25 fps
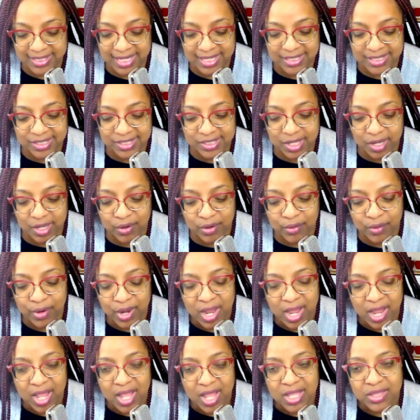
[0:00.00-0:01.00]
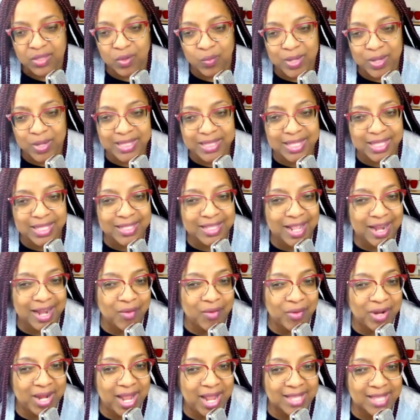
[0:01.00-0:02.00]
And so, the one thing that I
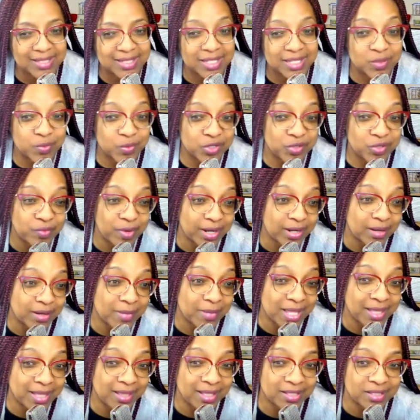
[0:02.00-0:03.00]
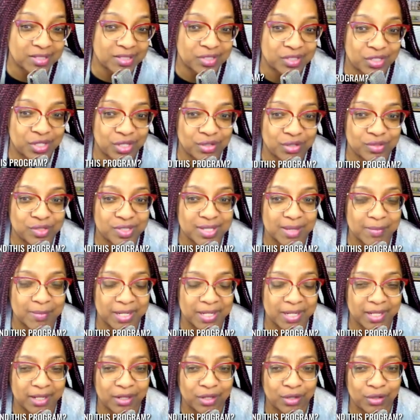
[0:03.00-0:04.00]
would ask is, would you recommend this to
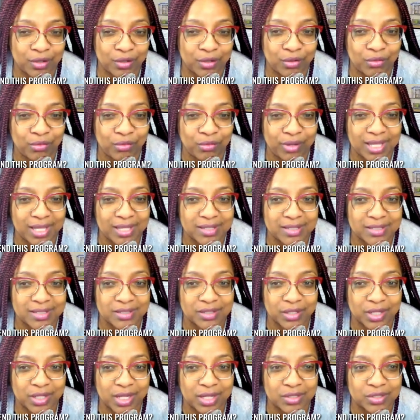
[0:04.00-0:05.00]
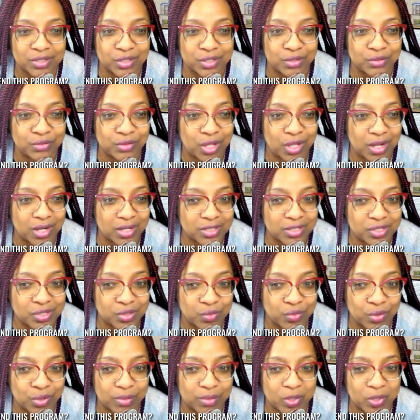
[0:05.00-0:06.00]
somebody who is looking to launch
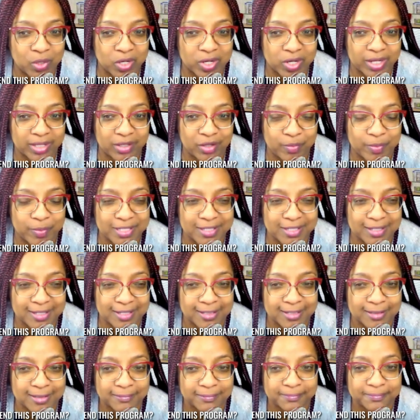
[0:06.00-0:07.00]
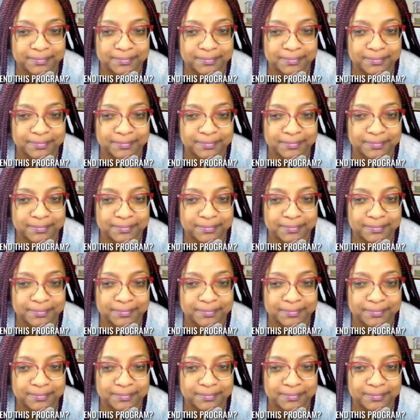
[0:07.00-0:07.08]
or market their business?